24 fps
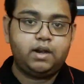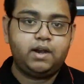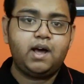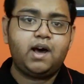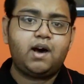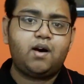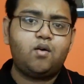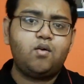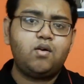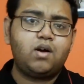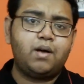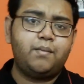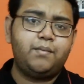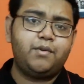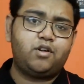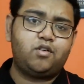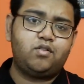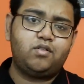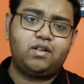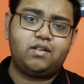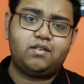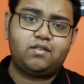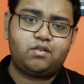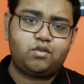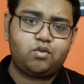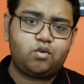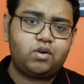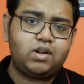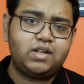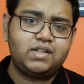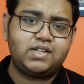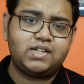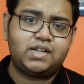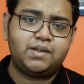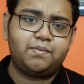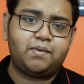Now coming to the
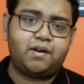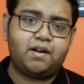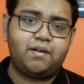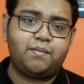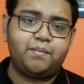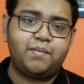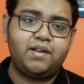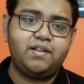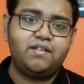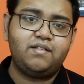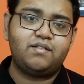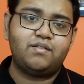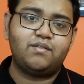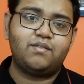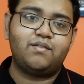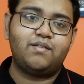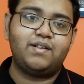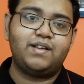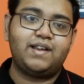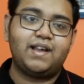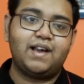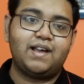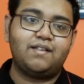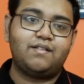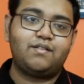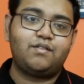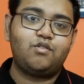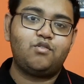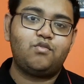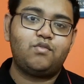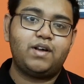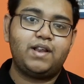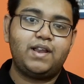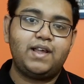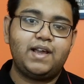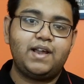storage department, so it has
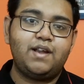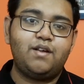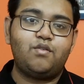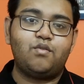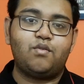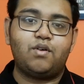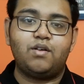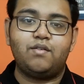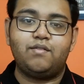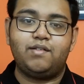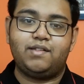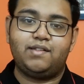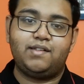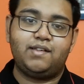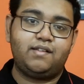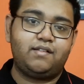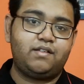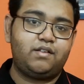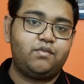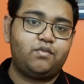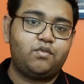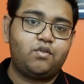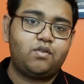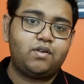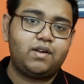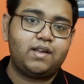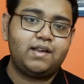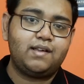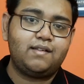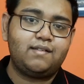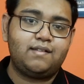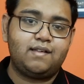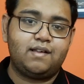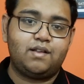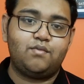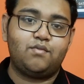two variants, one with 64
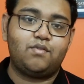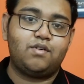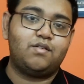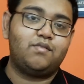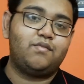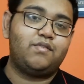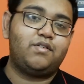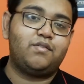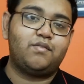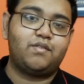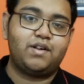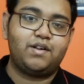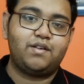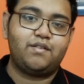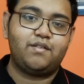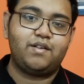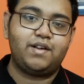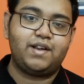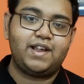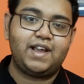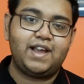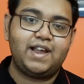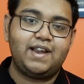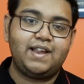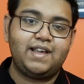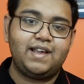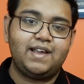gigs and one with 128